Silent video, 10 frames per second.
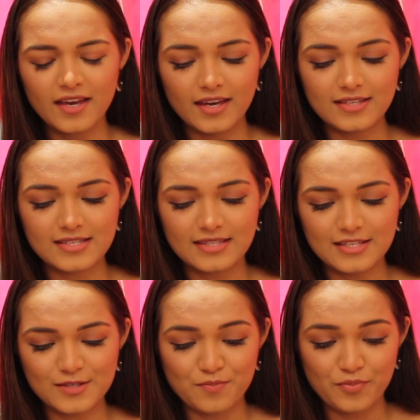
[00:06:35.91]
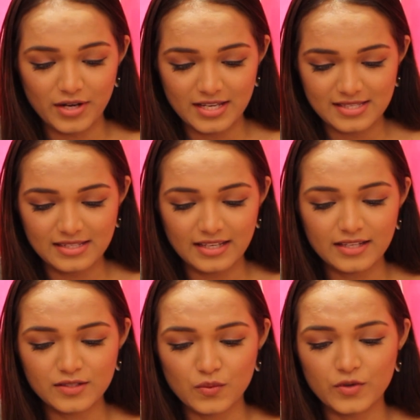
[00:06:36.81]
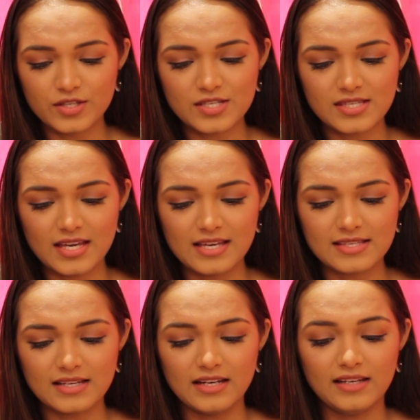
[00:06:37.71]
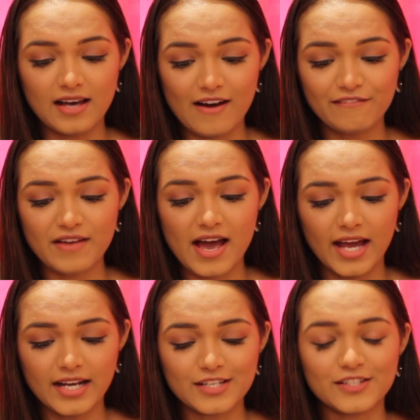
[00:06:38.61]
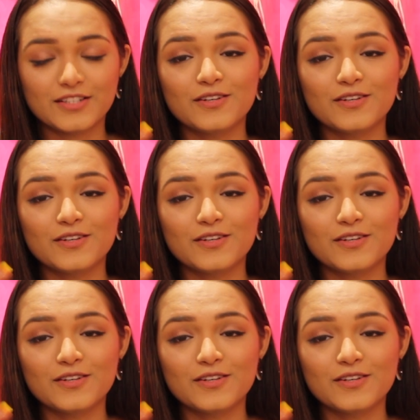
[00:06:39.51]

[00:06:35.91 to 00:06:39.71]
It's this bracelet which says love, and